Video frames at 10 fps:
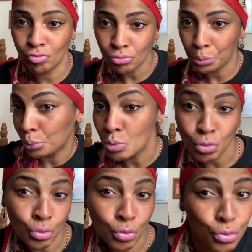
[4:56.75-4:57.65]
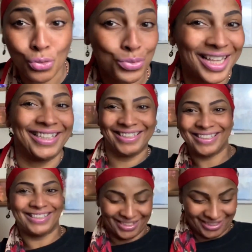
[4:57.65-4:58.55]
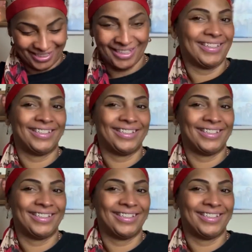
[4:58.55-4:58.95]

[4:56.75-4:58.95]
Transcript: you can get loads of spots and acne